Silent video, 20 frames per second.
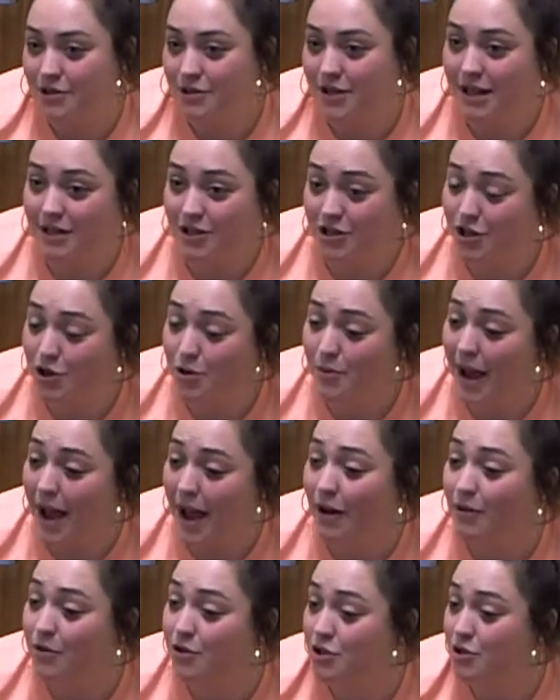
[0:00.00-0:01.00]
that's 2
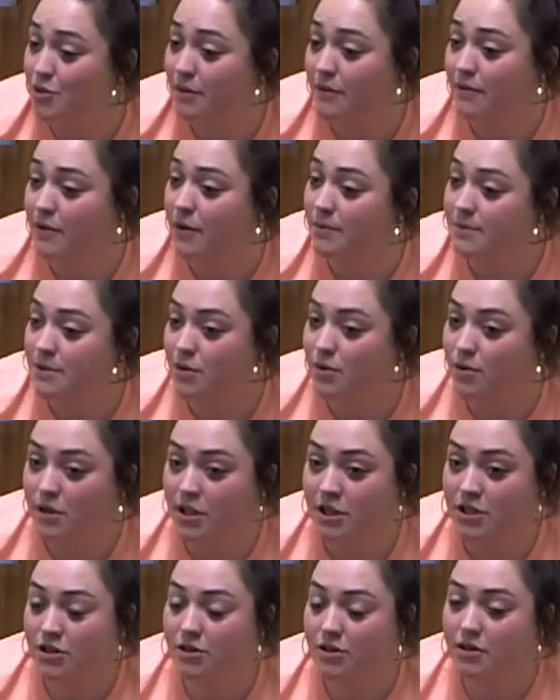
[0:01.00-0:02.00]
hours to and from school
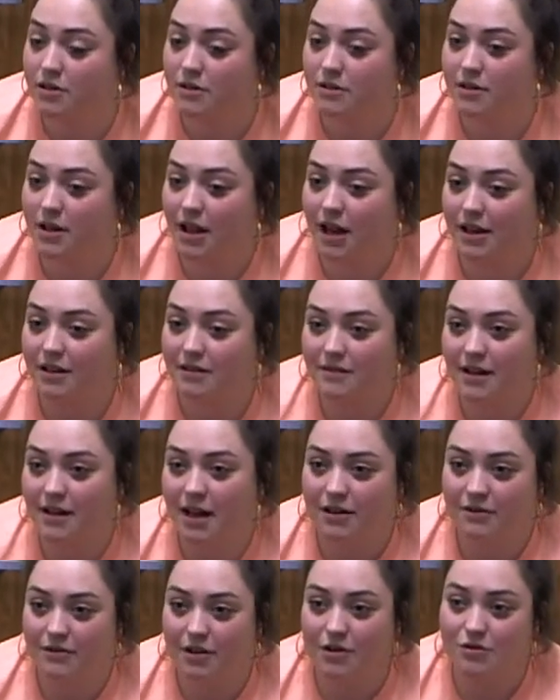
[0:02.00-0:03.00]
that you're, I
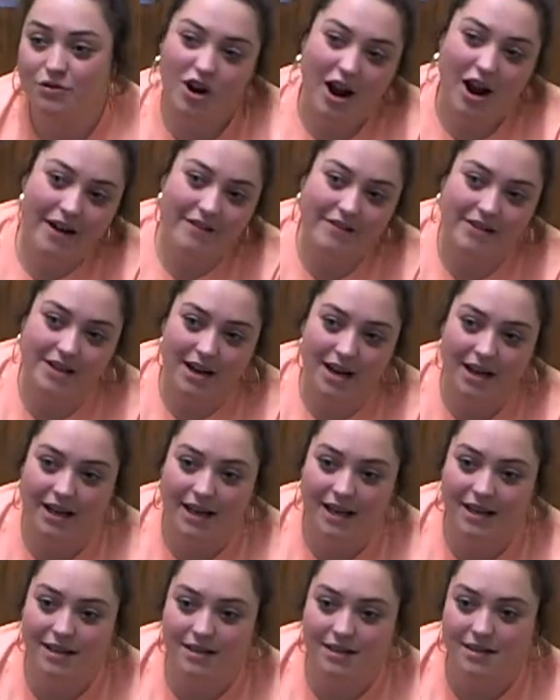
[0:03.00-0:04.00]
don't know, traveling, I
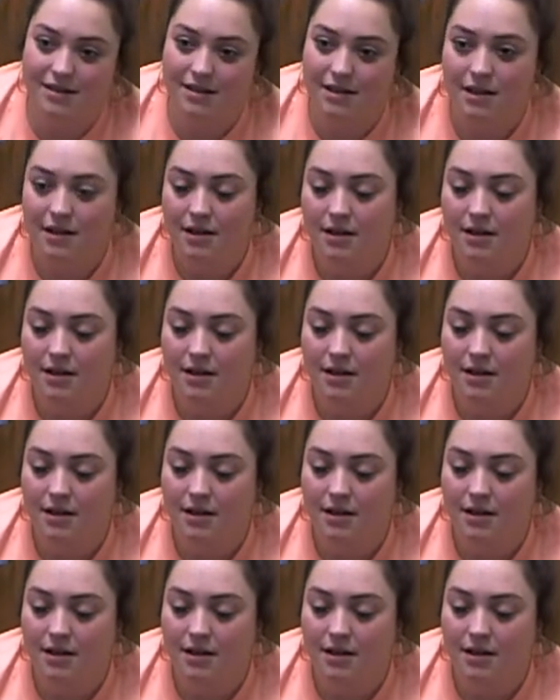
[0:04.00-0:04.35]
guess.